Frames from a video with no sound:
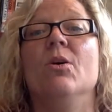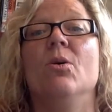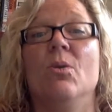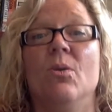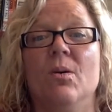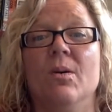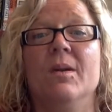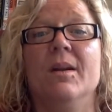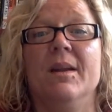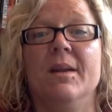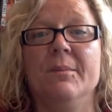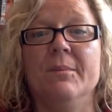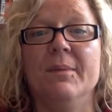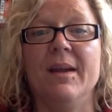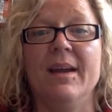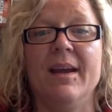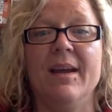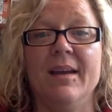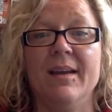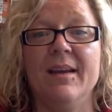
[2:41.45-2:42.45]
or
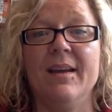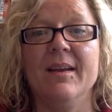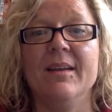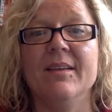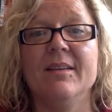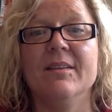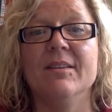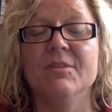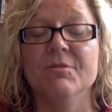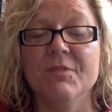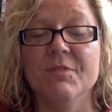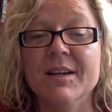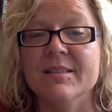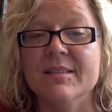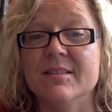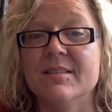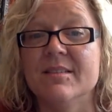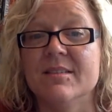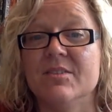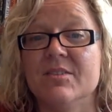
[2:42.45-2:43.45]
eliminating the
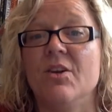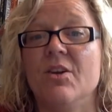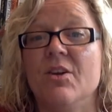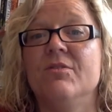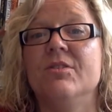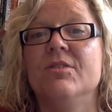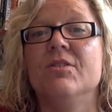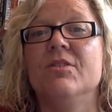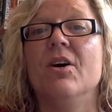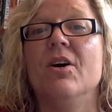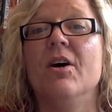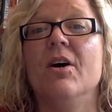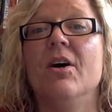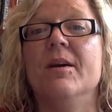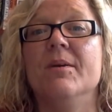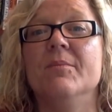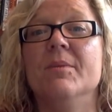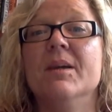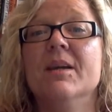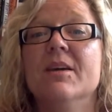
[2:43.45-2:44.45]
risks over
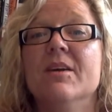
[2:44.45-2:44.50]
time.